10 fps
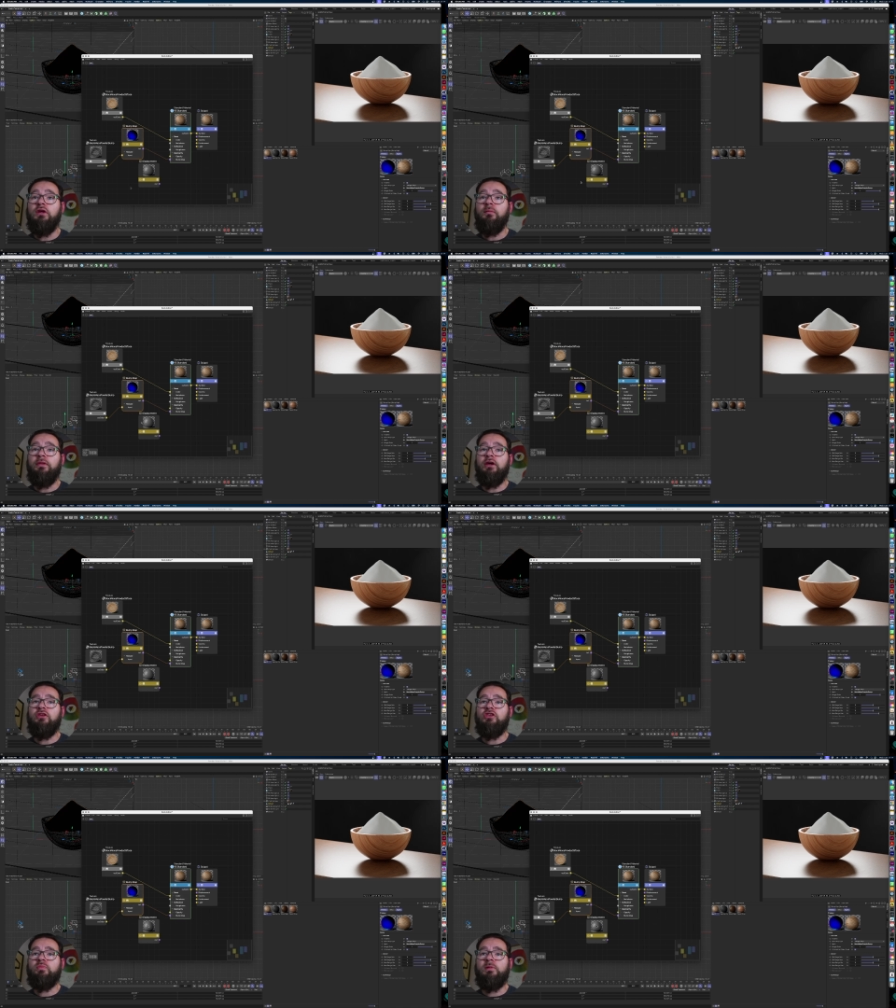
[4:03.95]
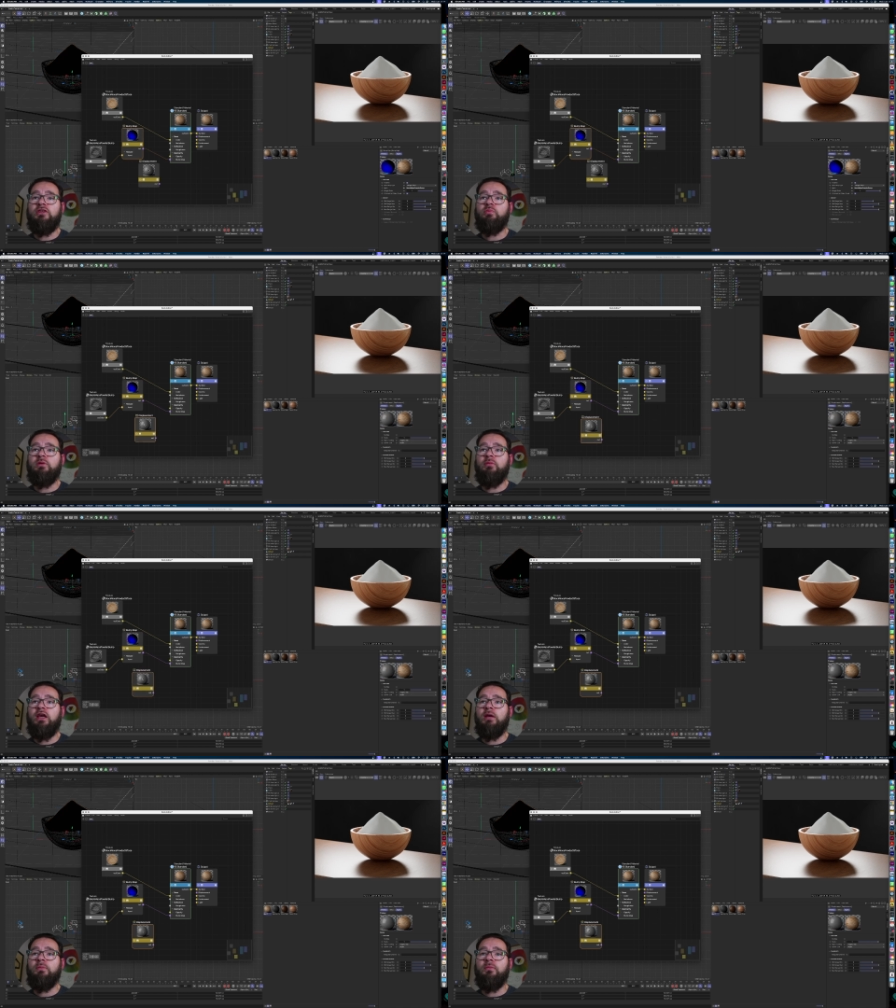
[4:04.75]
Now the displacement
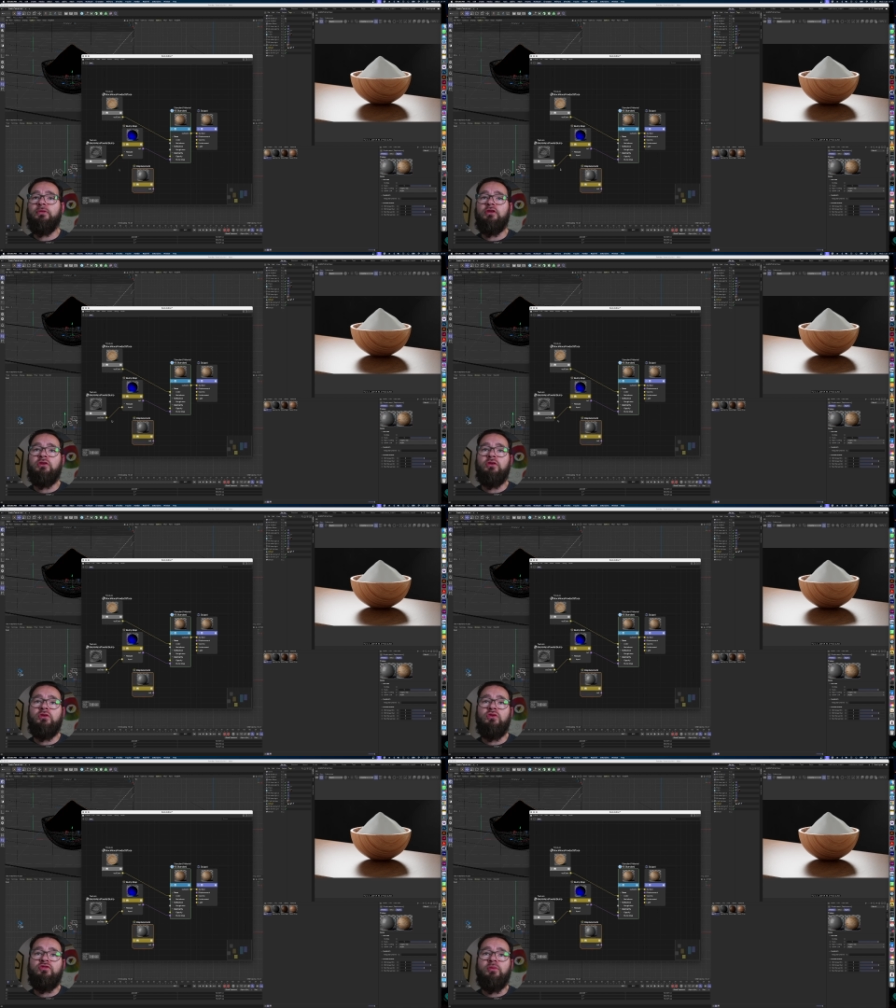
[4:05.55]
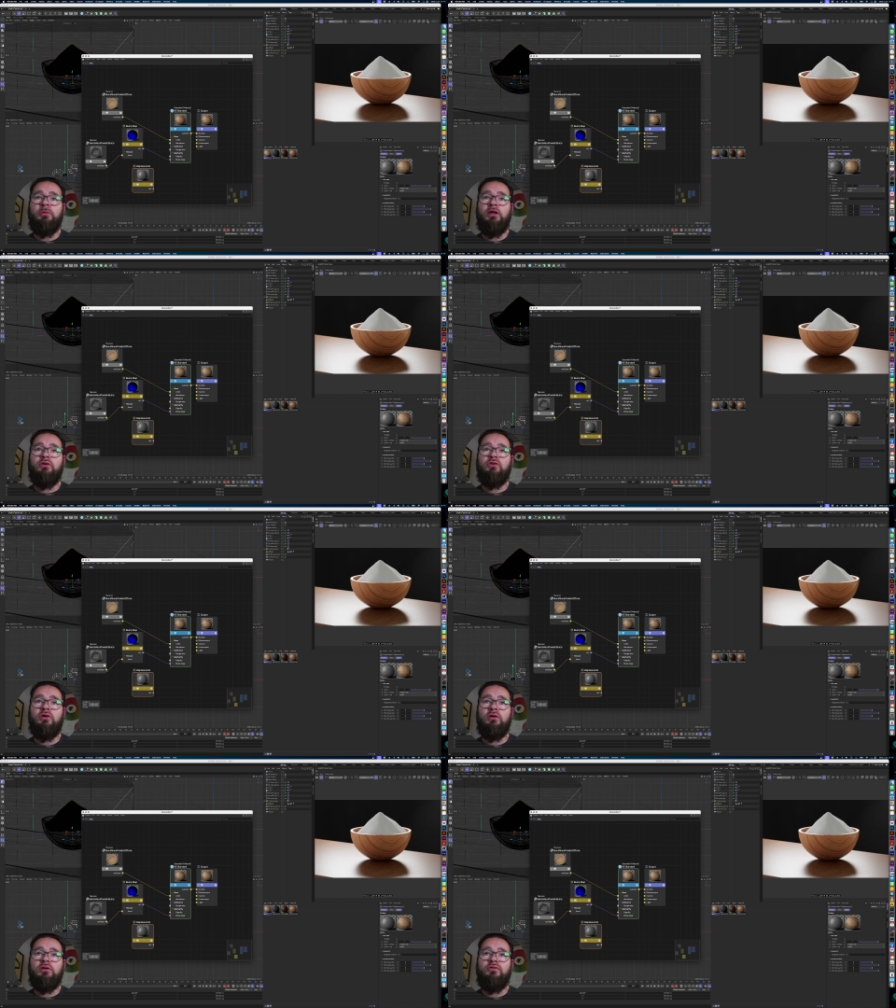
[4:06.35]
map can go from the out
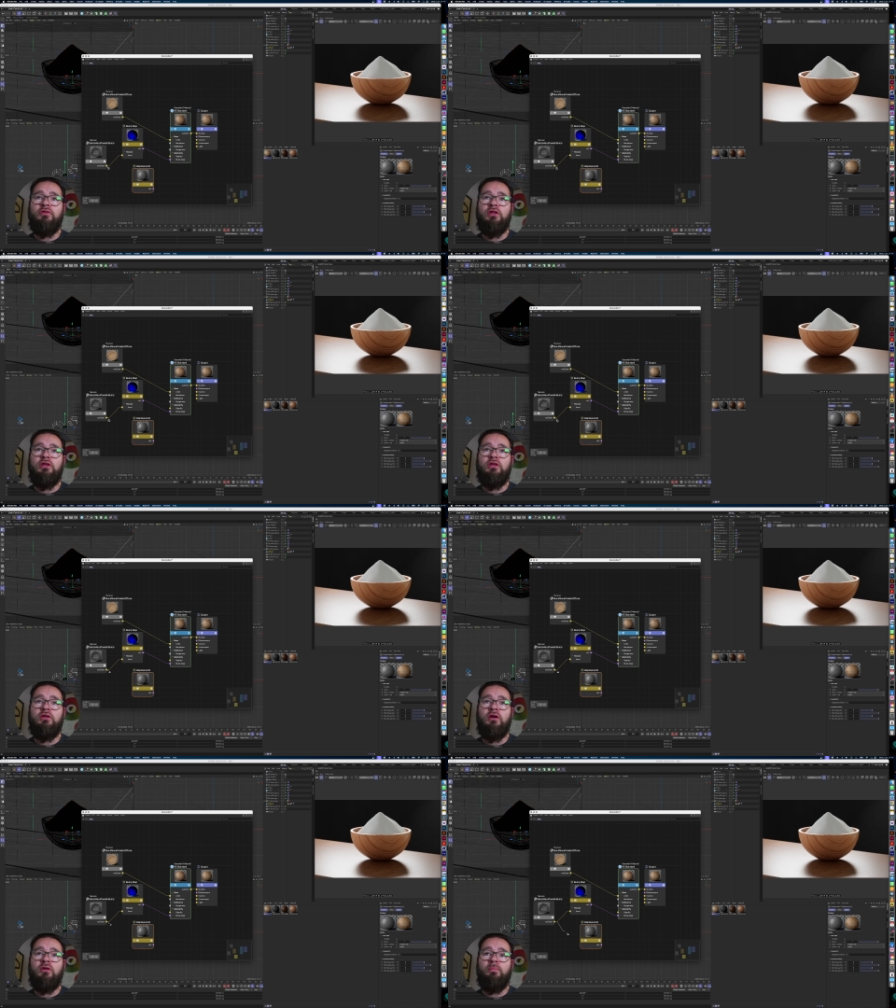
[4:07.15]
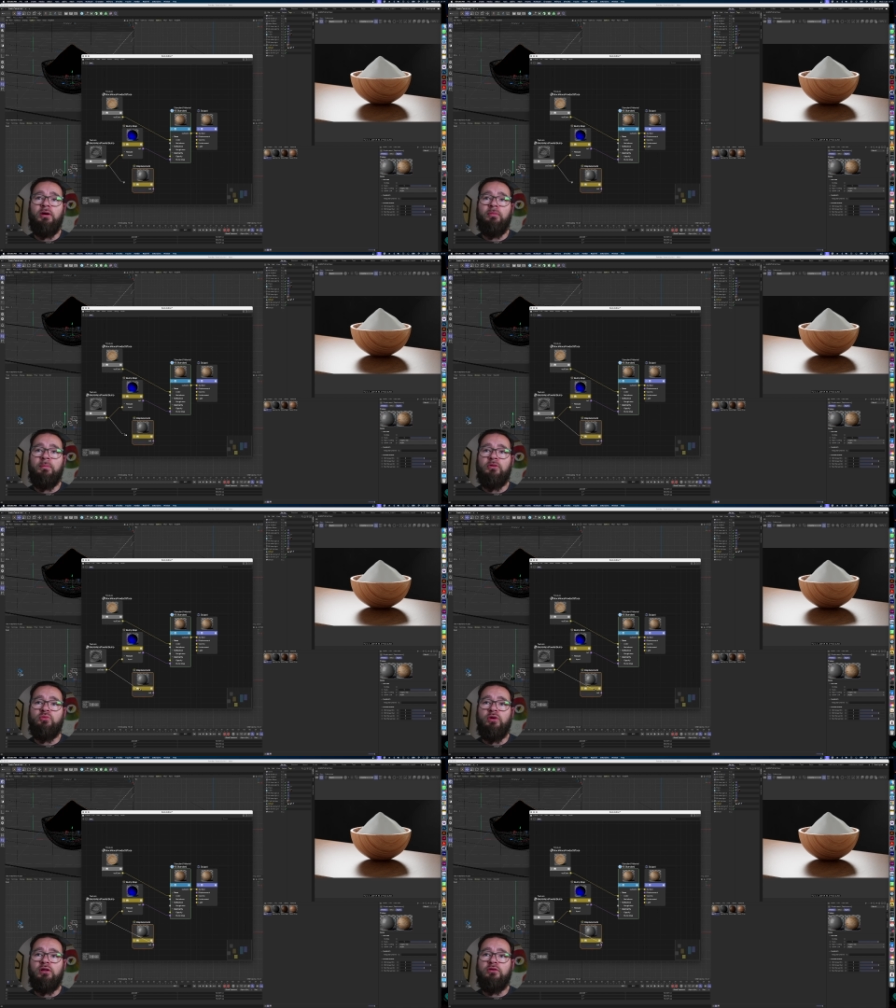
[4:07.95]
color of the bump map as
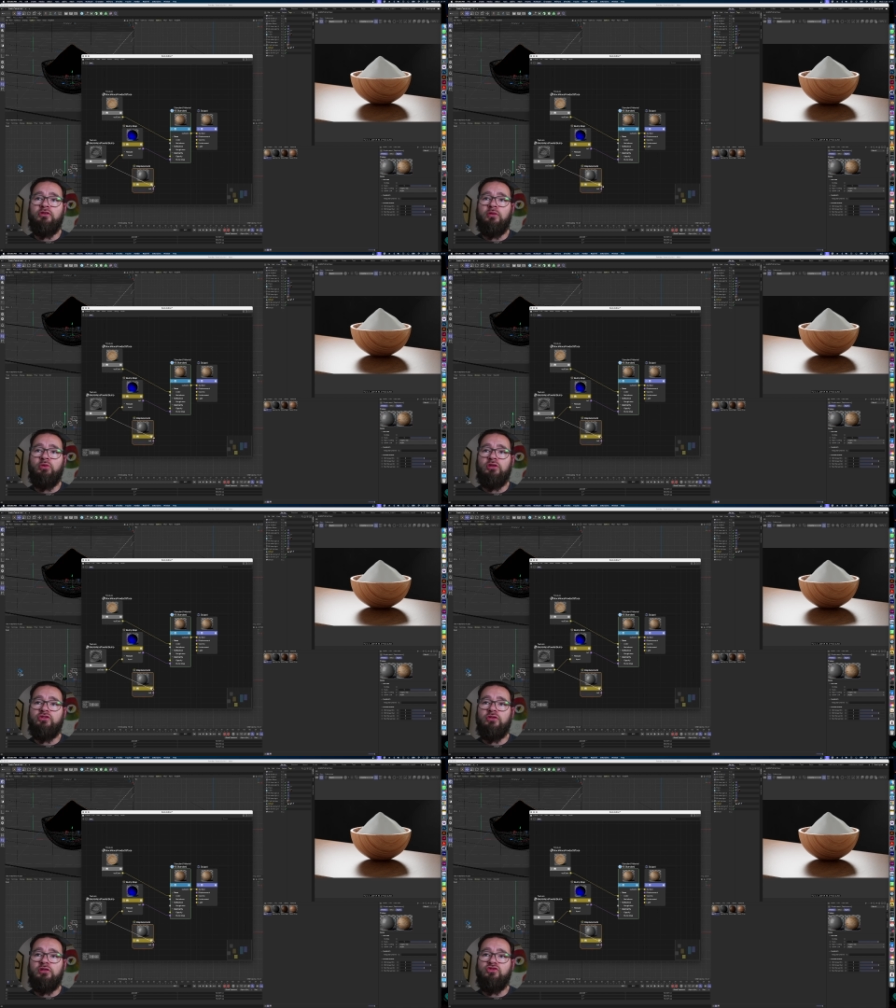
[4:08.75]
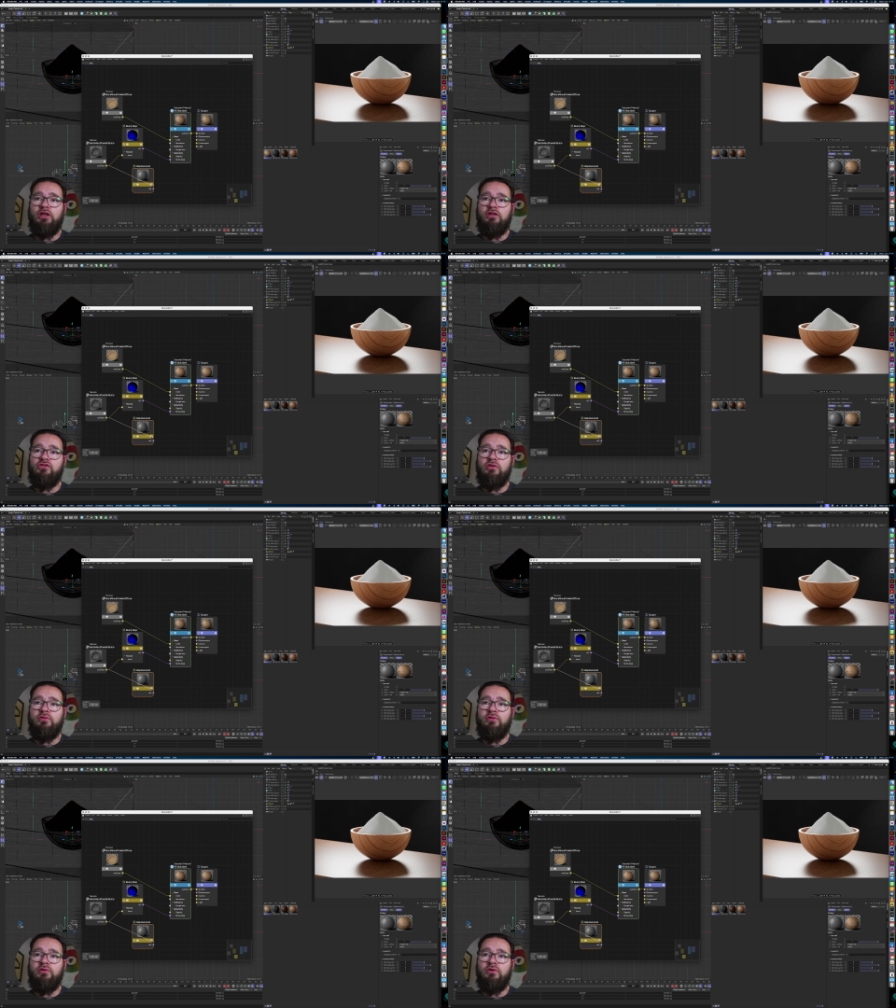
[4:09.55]
well, and then we're just going to drag this
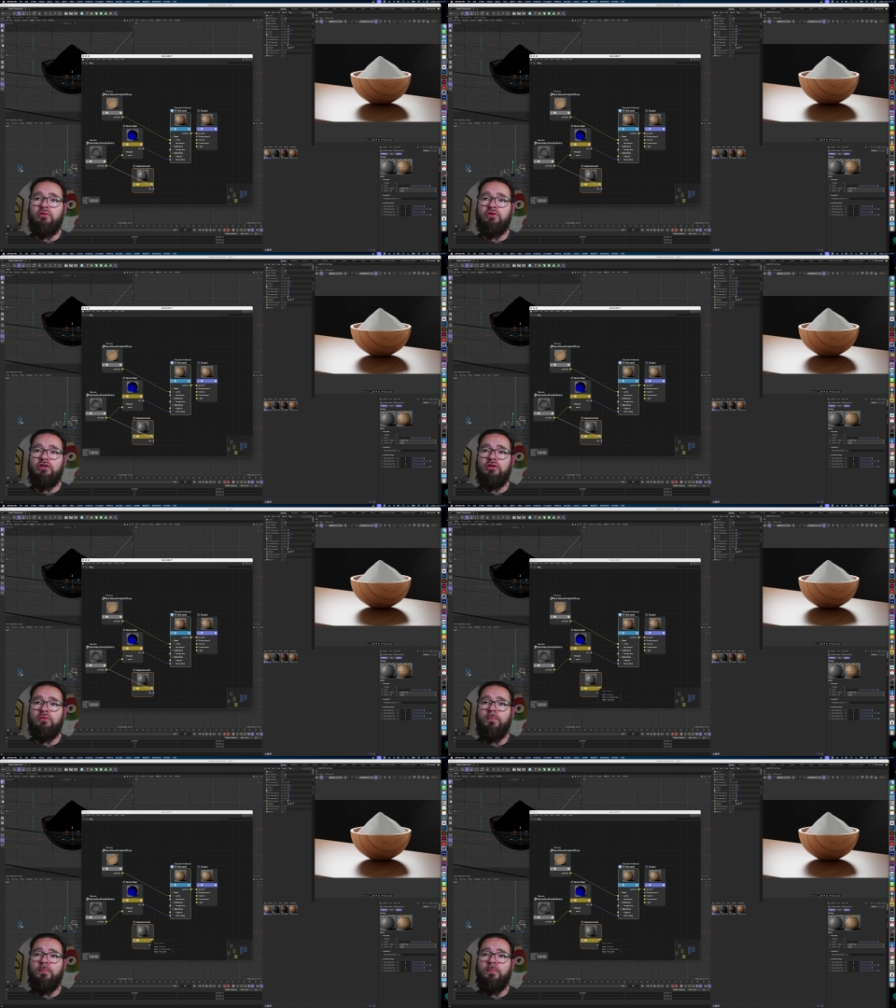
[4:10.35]
over, over to here,